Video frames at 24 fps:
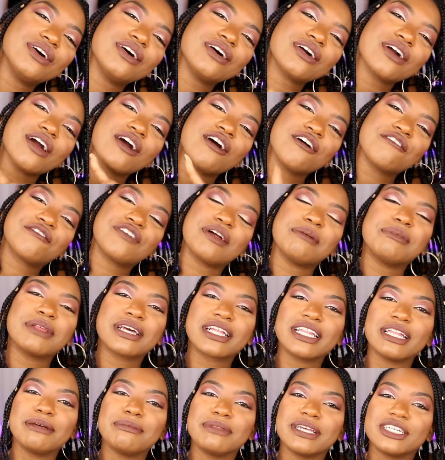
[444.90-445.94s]
look from the
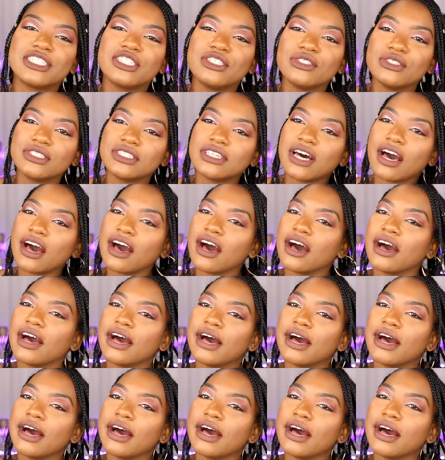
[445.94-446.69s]
clip that you saw.